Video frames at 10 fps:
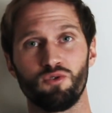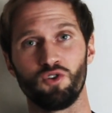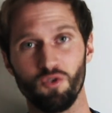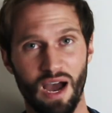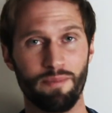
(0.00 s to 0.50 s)

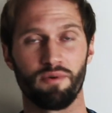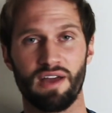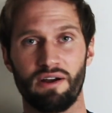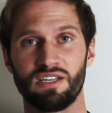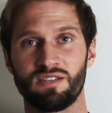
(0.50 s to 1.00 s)
to
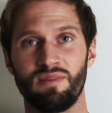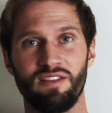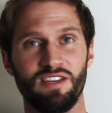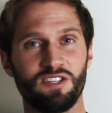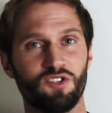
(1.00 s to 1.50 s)
hypothyroidism
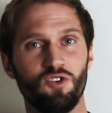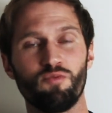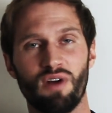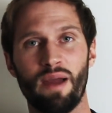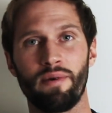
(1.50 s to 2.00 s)
in these two
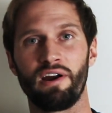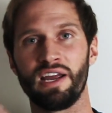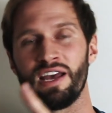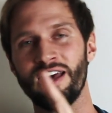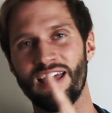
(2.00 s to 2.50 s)

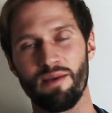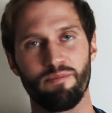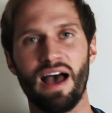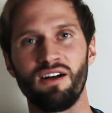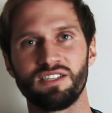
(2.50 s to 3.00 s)
primary
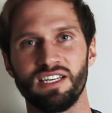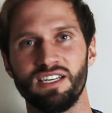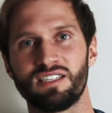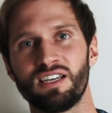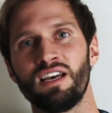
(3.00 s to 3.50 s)

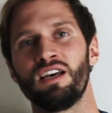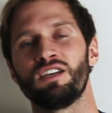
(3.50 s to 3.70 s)
imbalances.